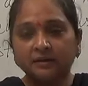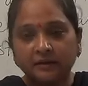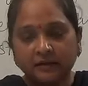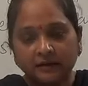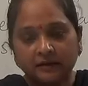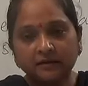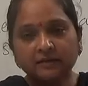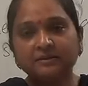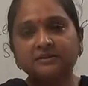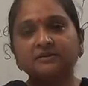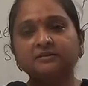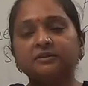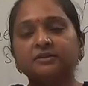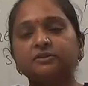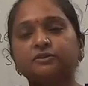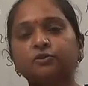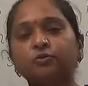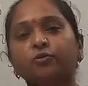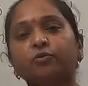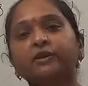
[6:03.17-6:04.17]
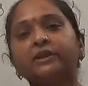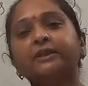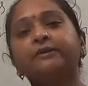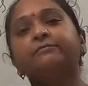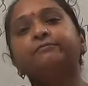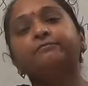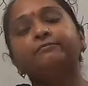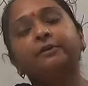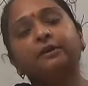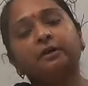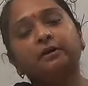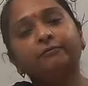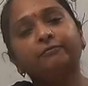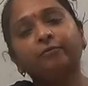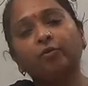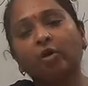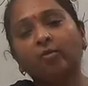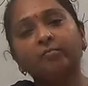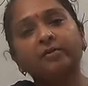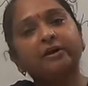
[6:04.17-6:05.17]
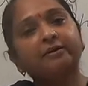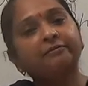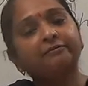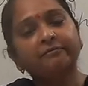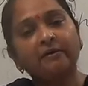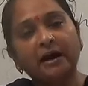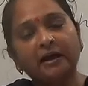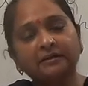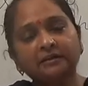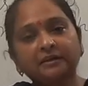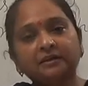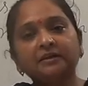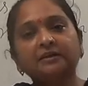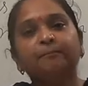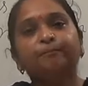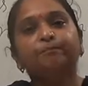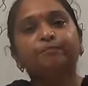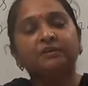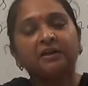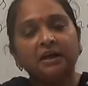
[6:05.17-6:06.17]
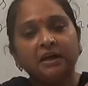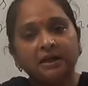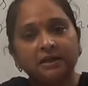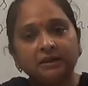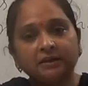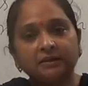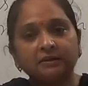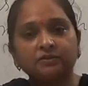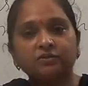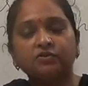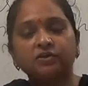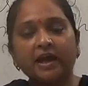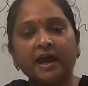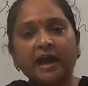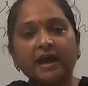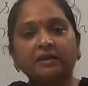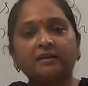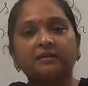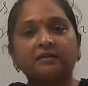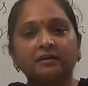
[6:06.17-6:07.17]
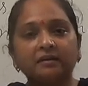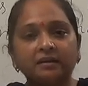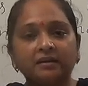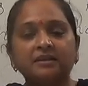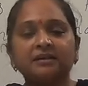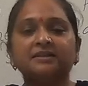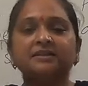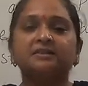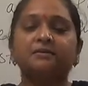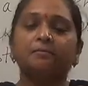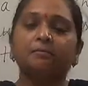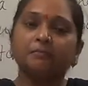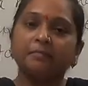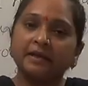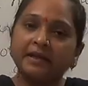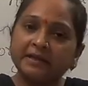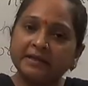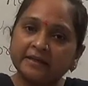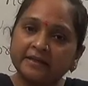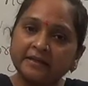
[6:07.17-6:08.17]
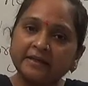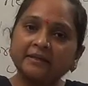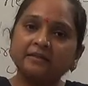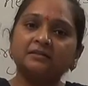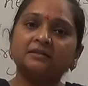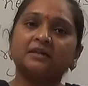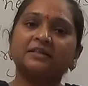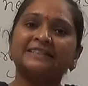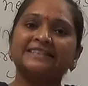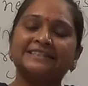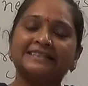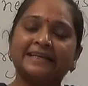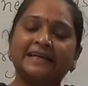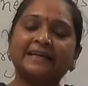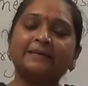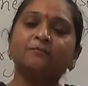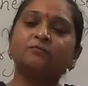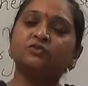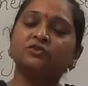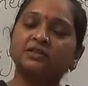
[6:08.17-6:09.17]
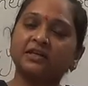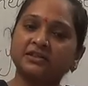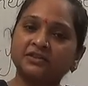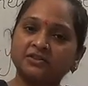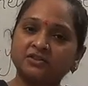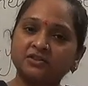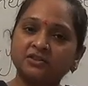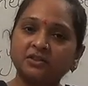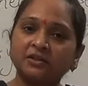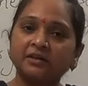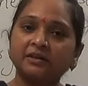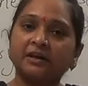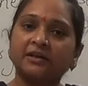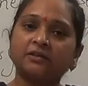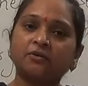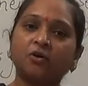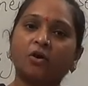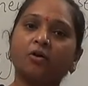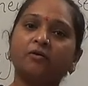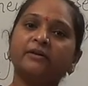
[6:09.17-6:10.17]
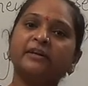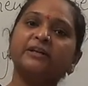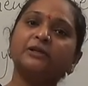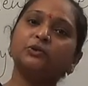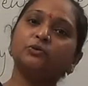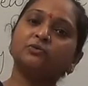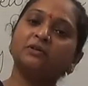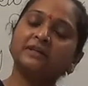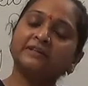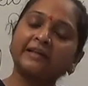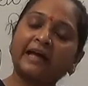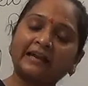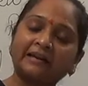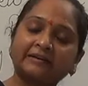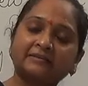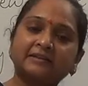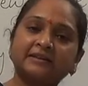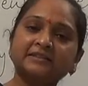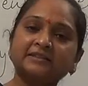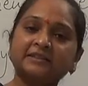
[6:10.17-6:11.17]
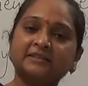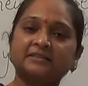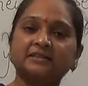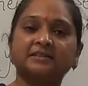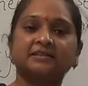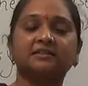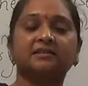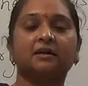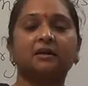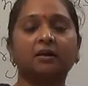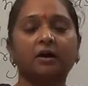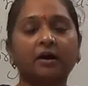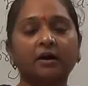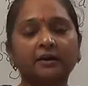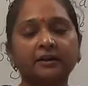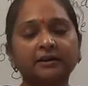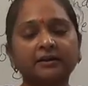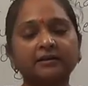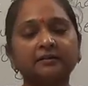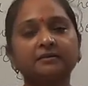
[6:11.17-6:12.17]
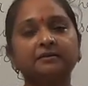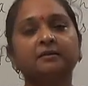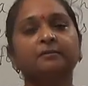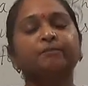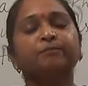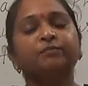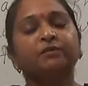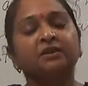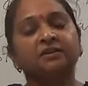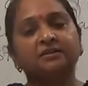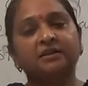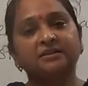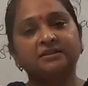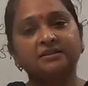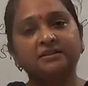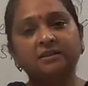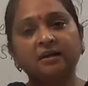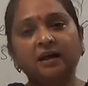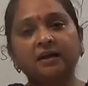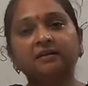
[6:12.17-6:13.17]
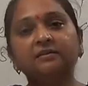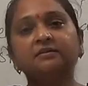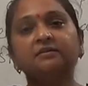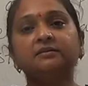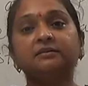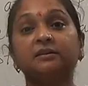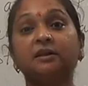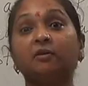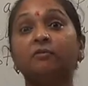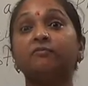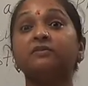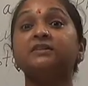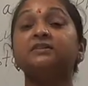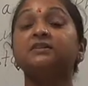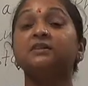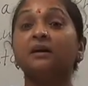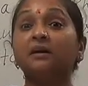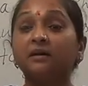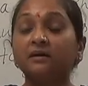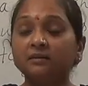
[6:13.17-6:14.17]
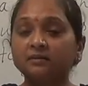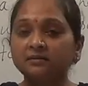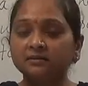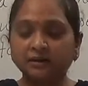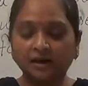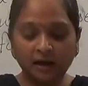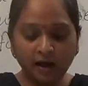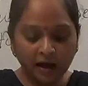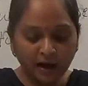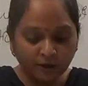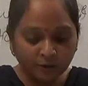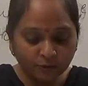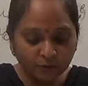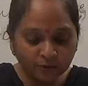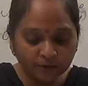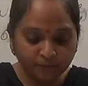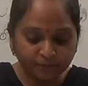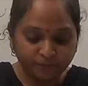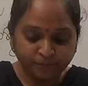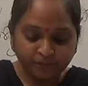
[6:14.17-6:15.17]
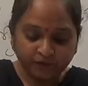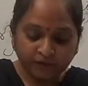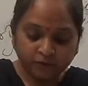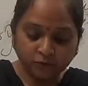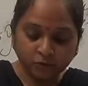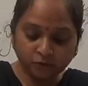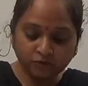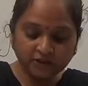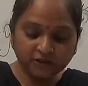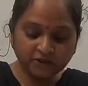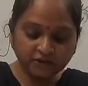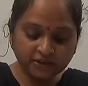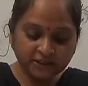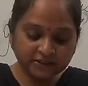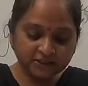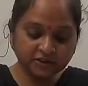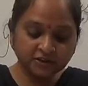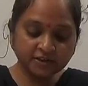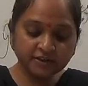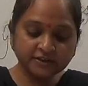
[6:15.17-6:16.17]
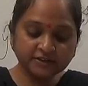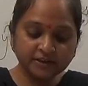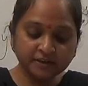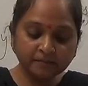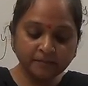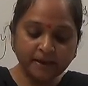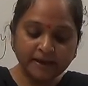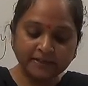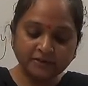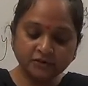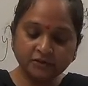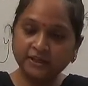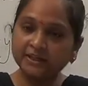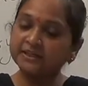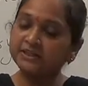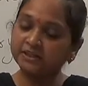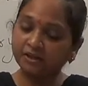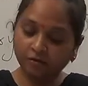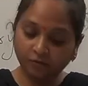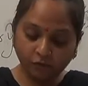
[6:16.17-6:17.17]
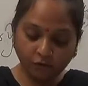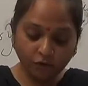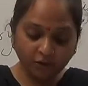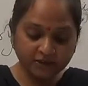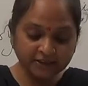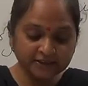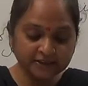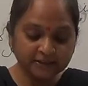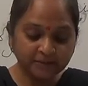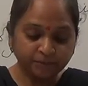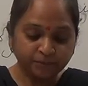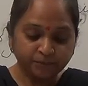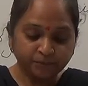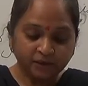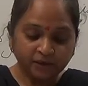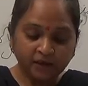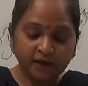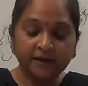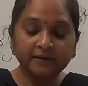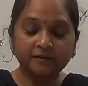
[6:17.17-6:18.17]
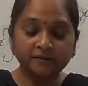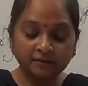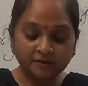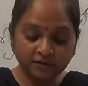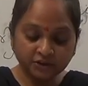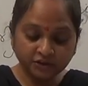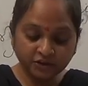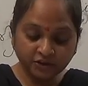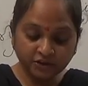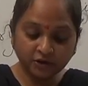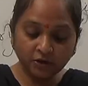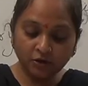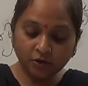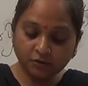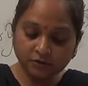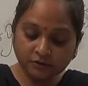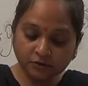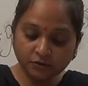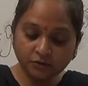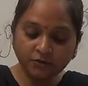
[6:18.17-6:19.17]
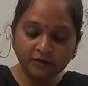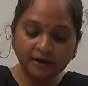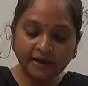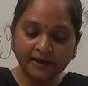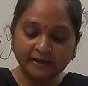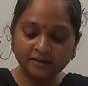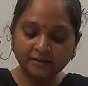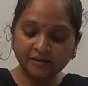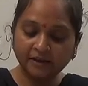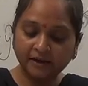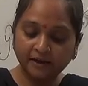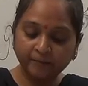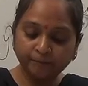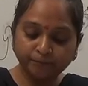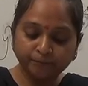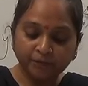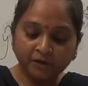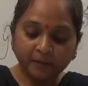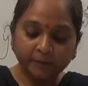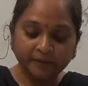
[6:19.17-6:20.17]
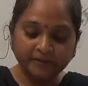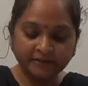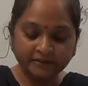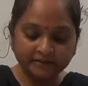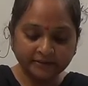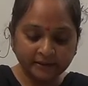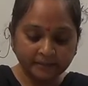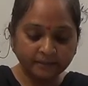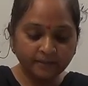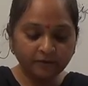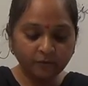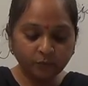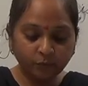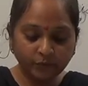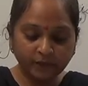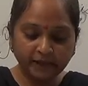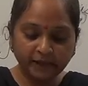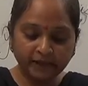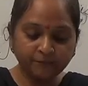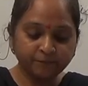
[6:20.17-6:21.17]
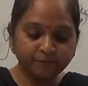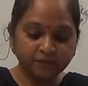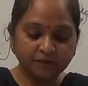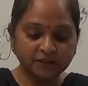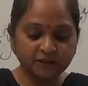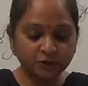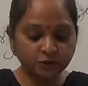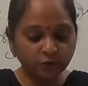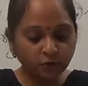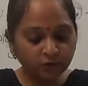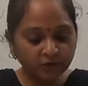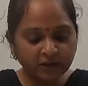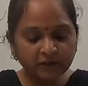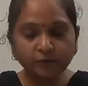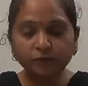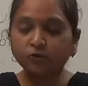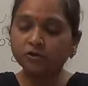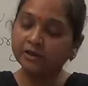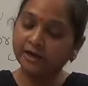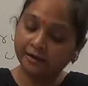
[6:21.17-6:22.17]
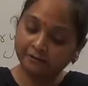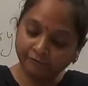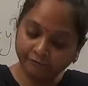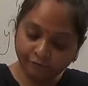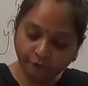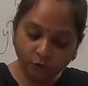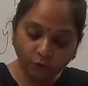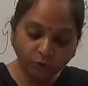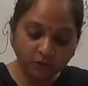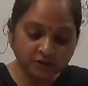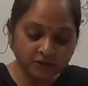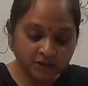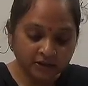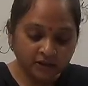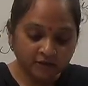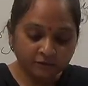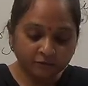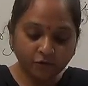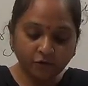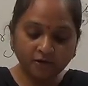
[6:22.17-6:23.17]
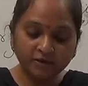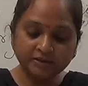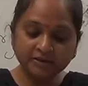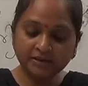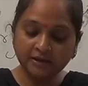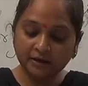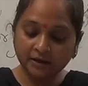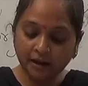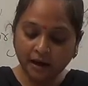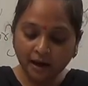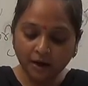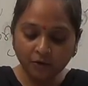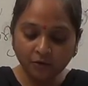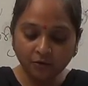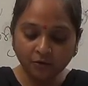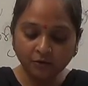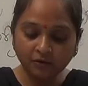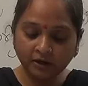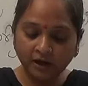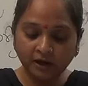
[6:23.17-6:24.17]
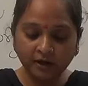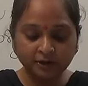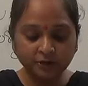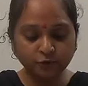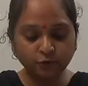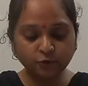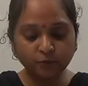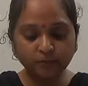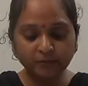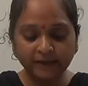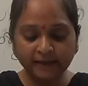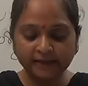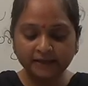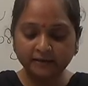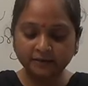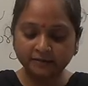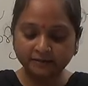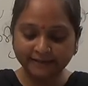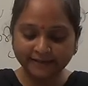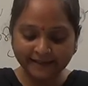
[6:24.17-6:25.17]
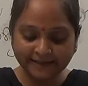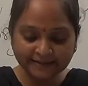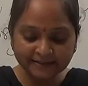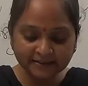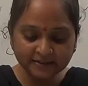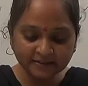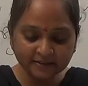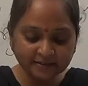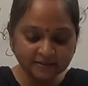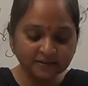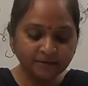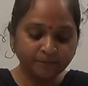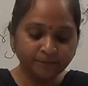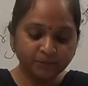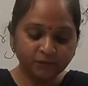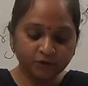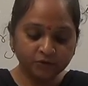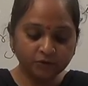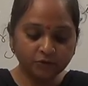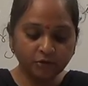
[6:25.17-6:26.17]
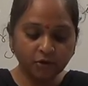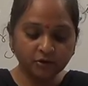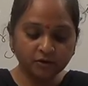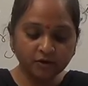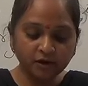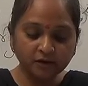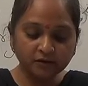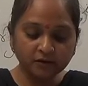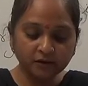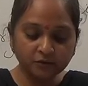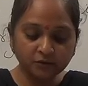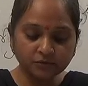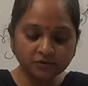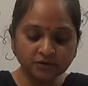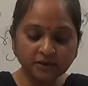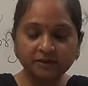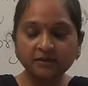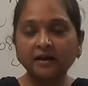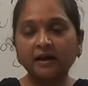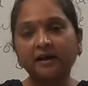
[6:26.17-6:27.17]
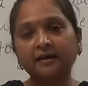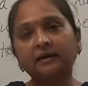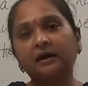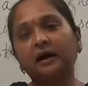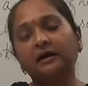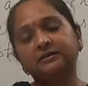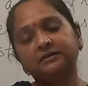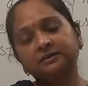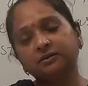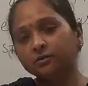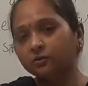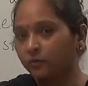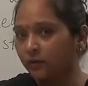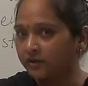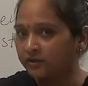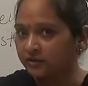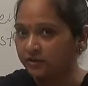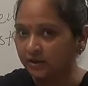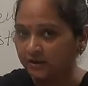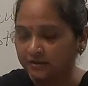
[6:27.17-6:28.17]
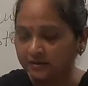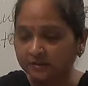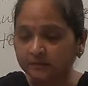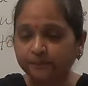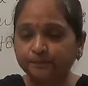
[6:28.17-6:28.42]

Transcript: listened the story from her father, Jack is making the same gesture according to the characters, such as the lion, the skunk, the wizard, the owl, through the gestures and by changing voice. And she also liked the predictable way the story would unfold, for it allow her to make guesses, draw conclusion and ask questions.